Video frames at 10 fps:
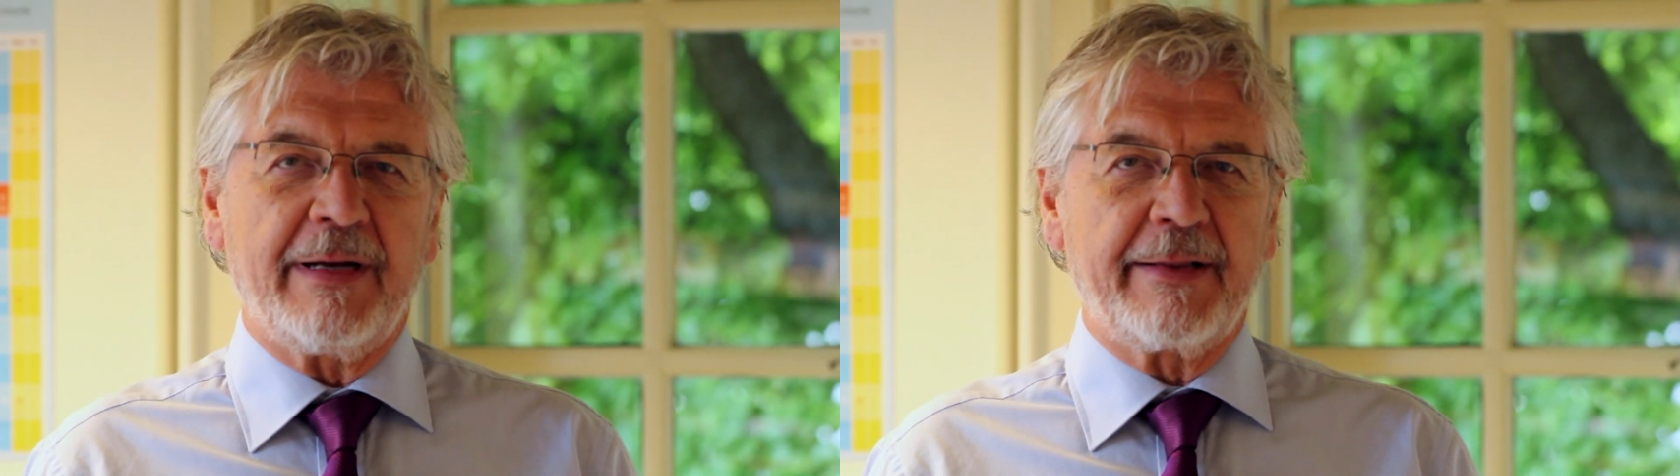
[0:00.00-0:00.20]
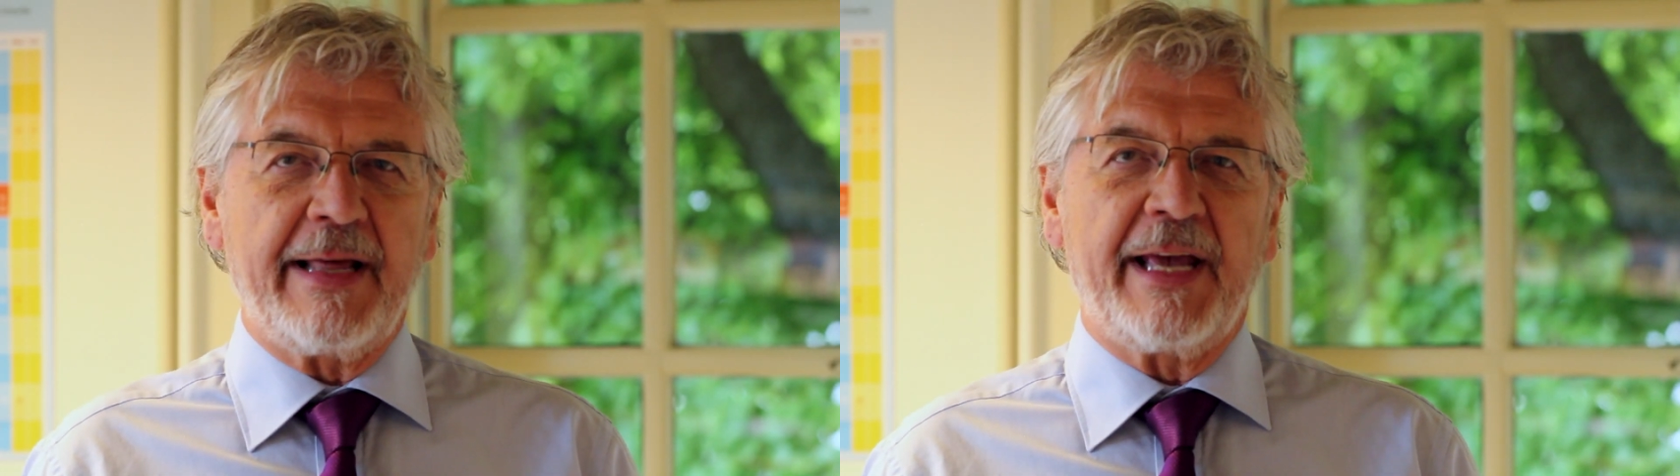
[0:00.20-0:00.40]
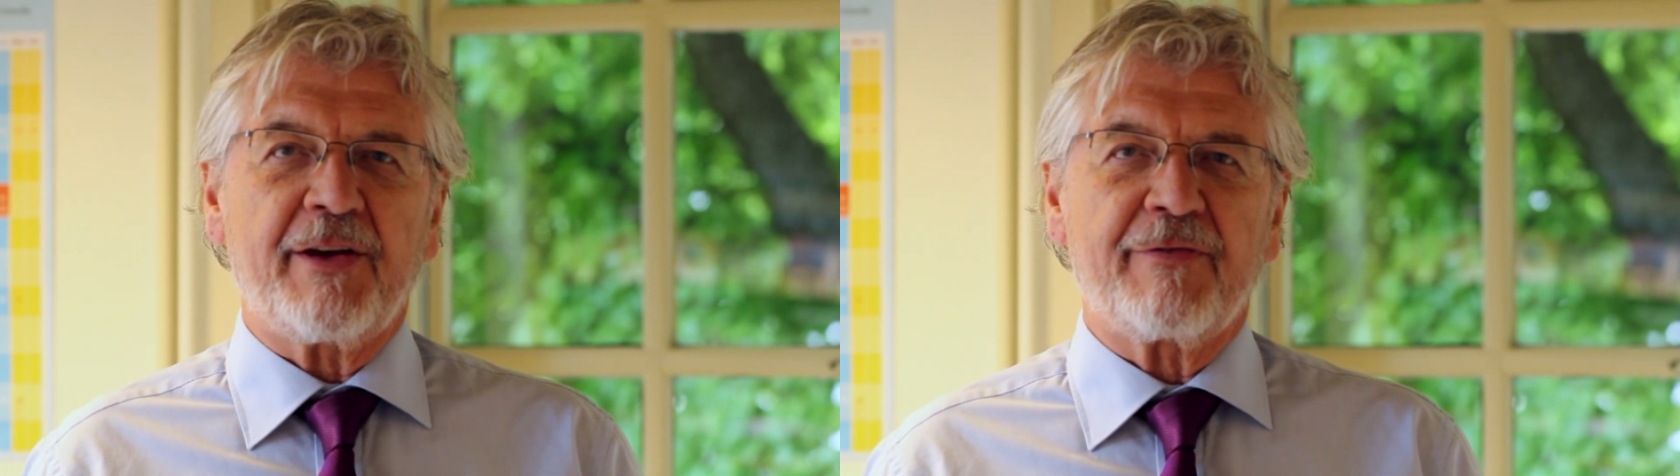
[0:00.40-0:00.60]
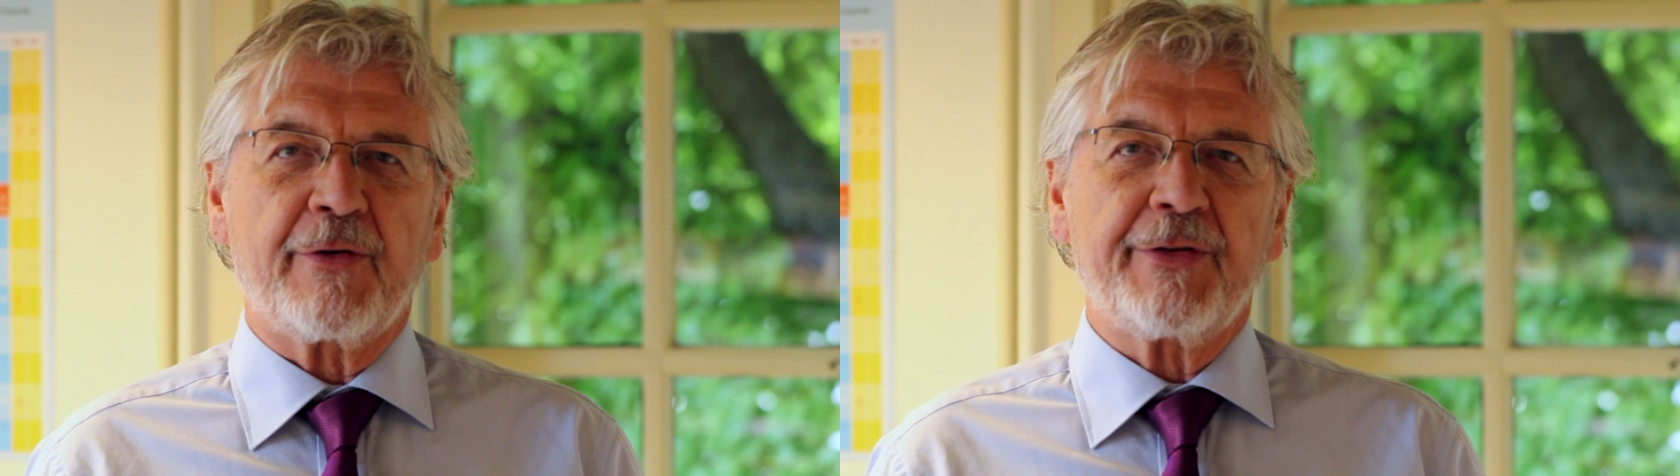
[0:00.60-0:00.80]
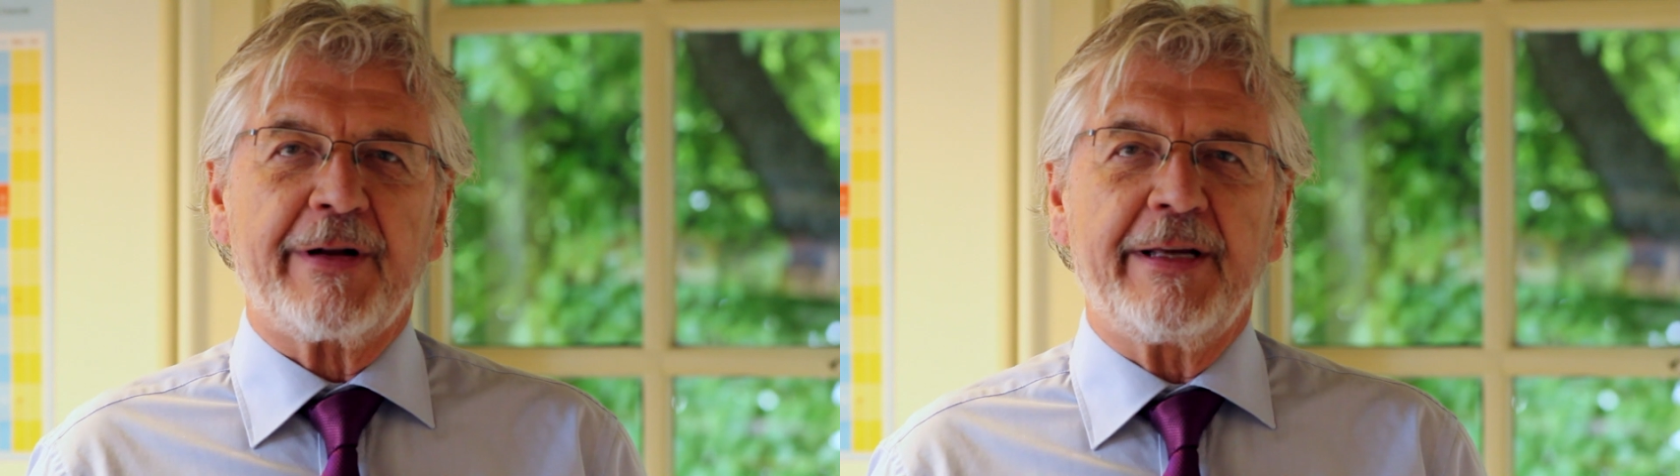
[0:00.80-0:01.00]
and thank you
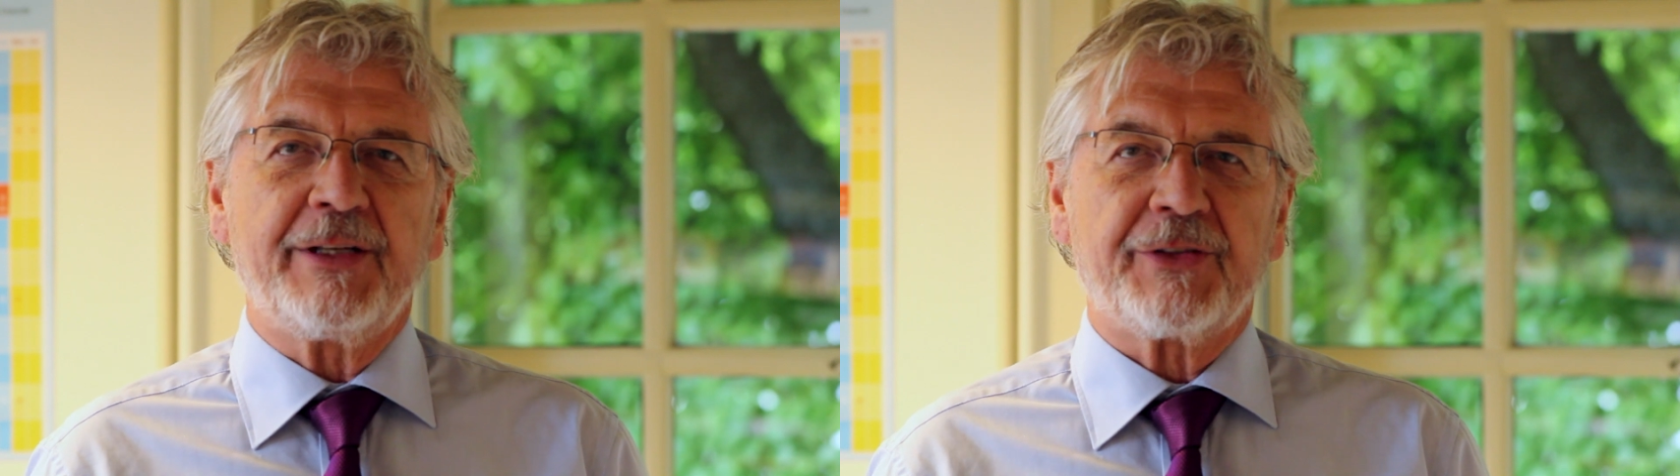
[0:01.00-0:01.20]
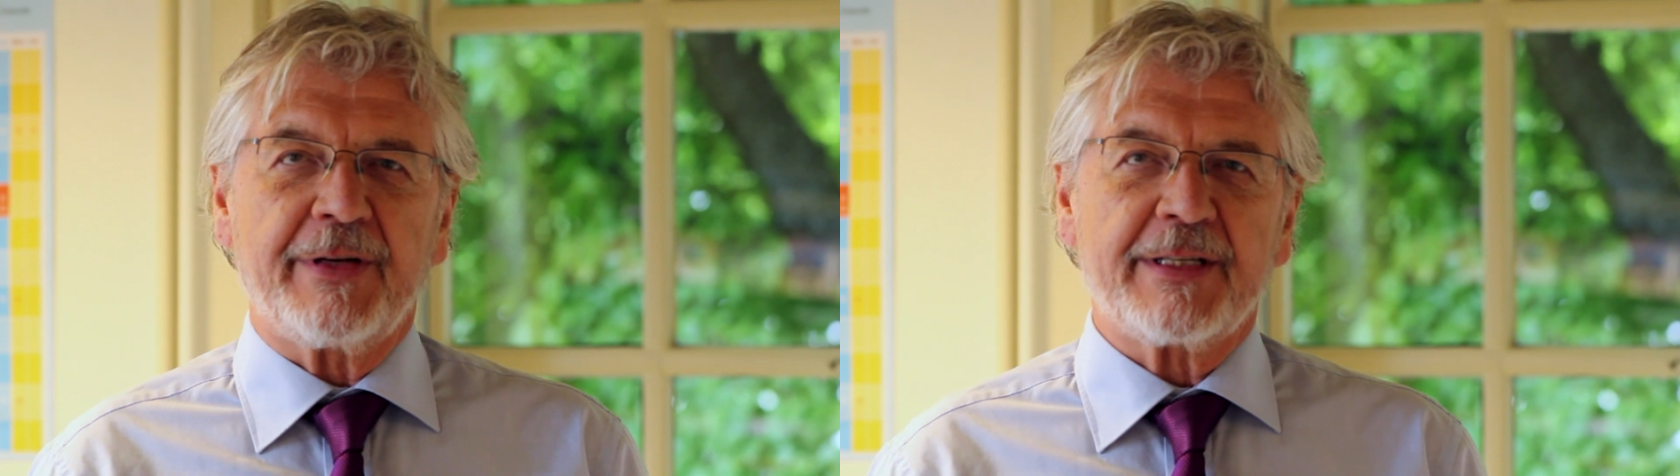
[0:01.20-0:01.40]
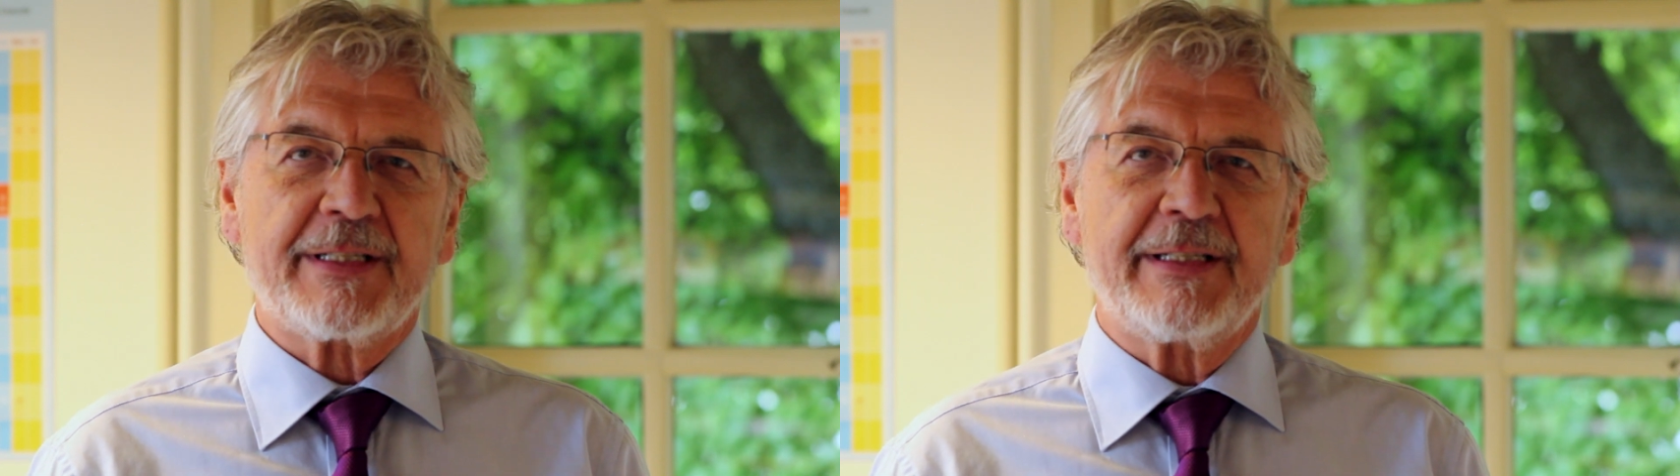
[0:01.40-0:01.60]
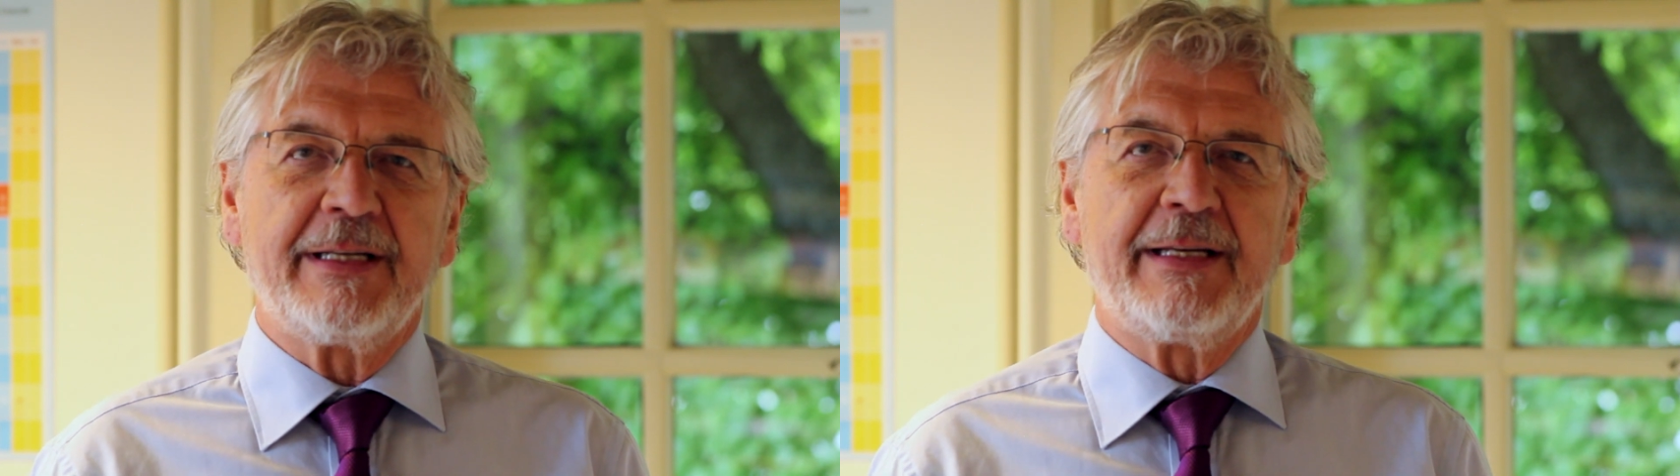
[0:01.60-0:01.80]
for your interest